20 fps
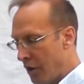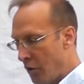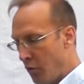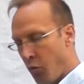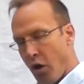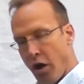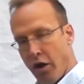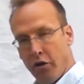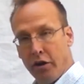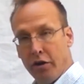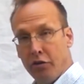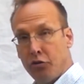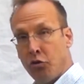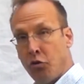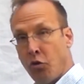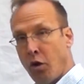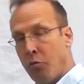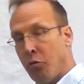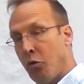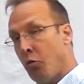Water is
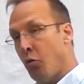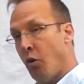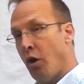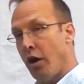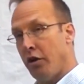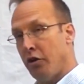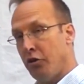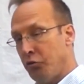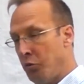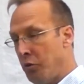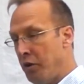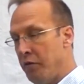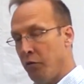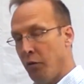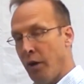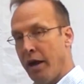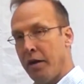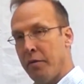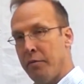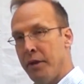normal. Water is we've
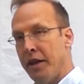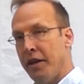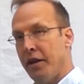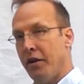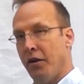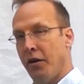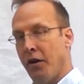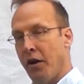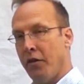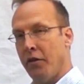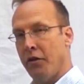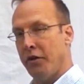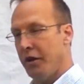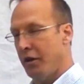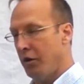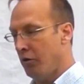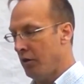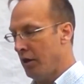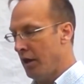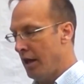recommended in another
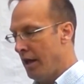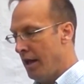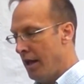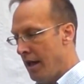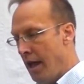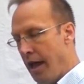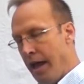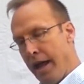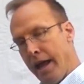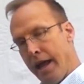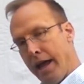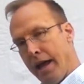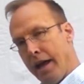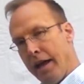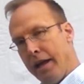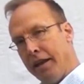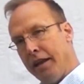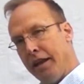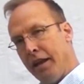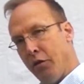deal.
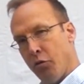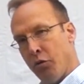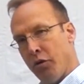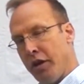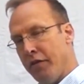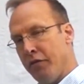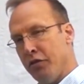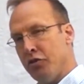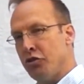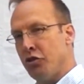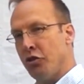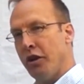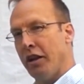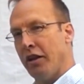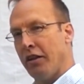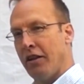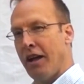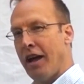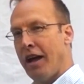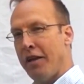And it will give your tree a
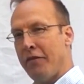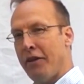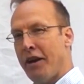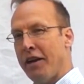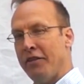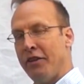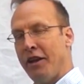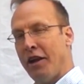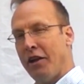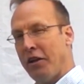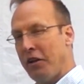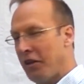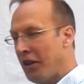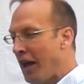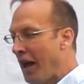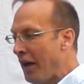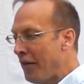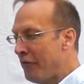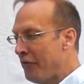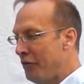lot of vitality, a
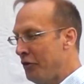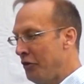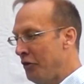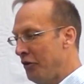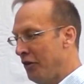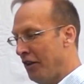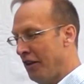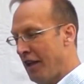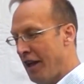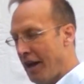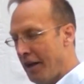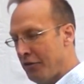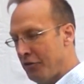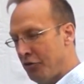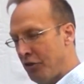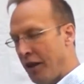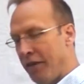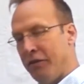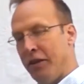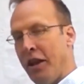lot of food, a lot of
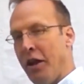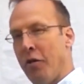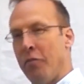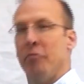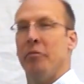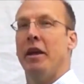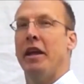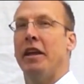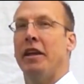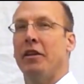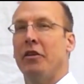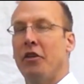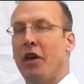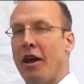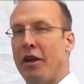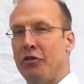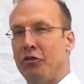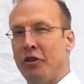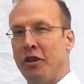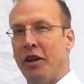stuff to help make it
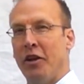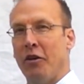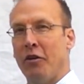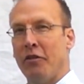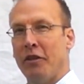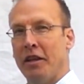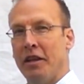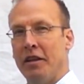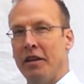nice and healthy.